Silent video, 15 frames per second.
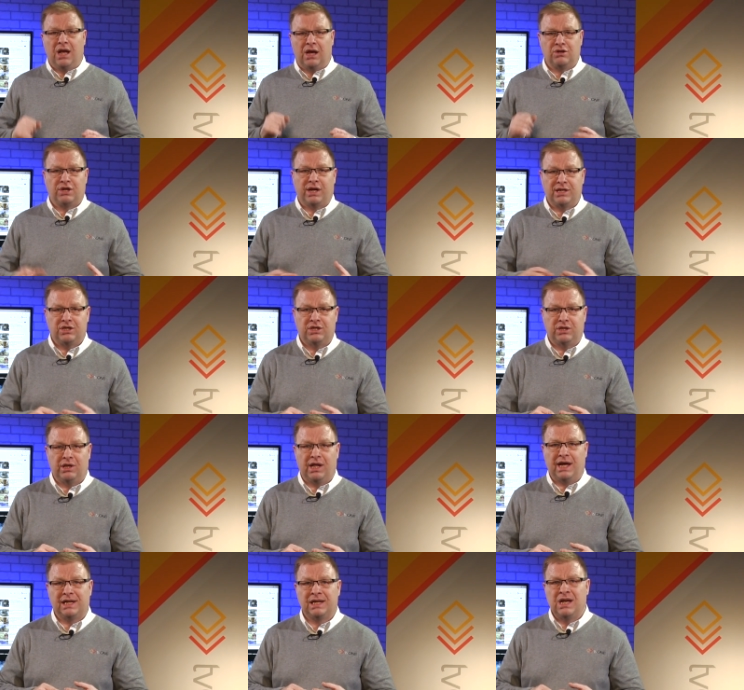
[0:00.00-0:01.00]
I'll show you how to
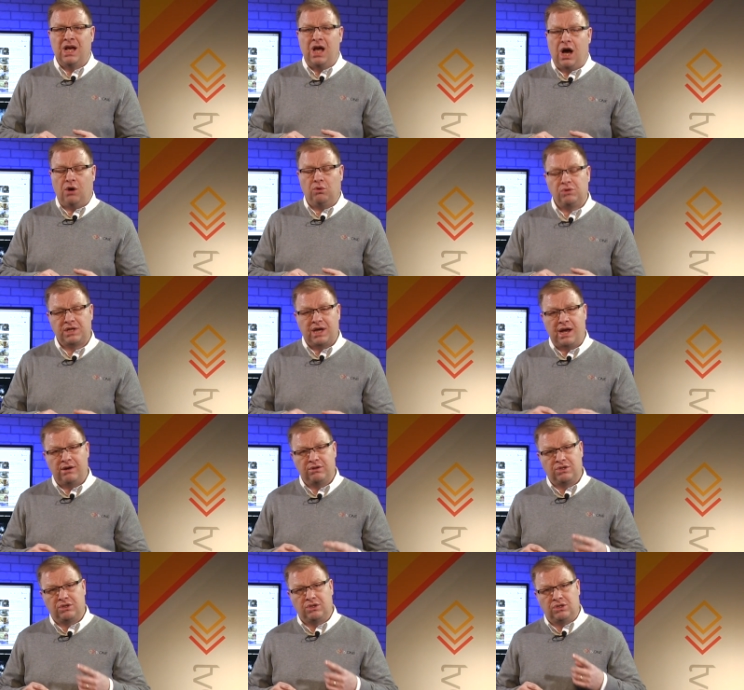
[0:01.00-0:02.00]
do that. I'll
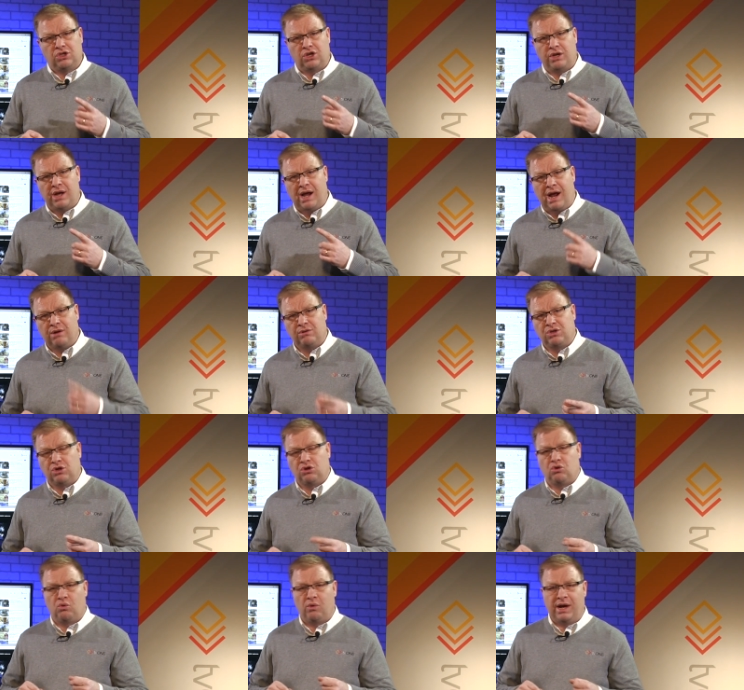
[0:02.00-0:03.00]
also show you how
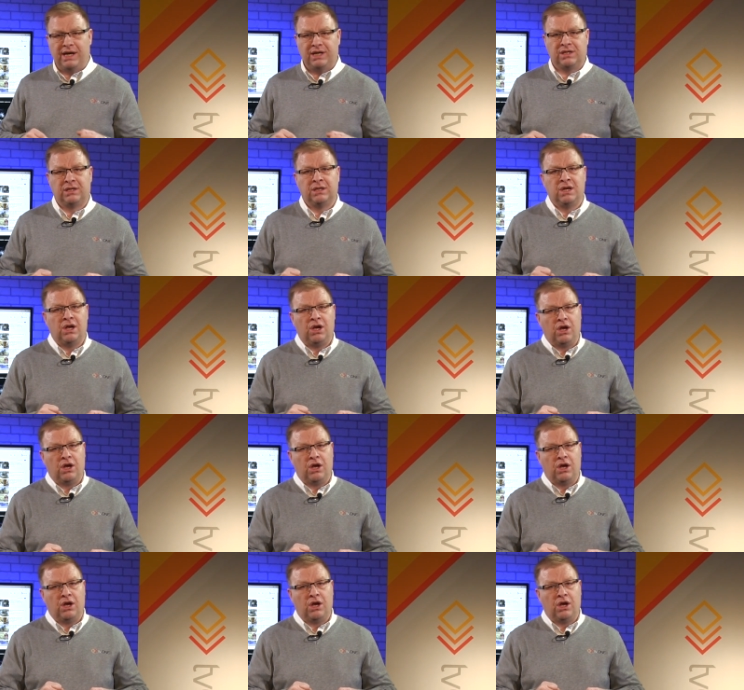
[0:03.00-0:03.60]
to create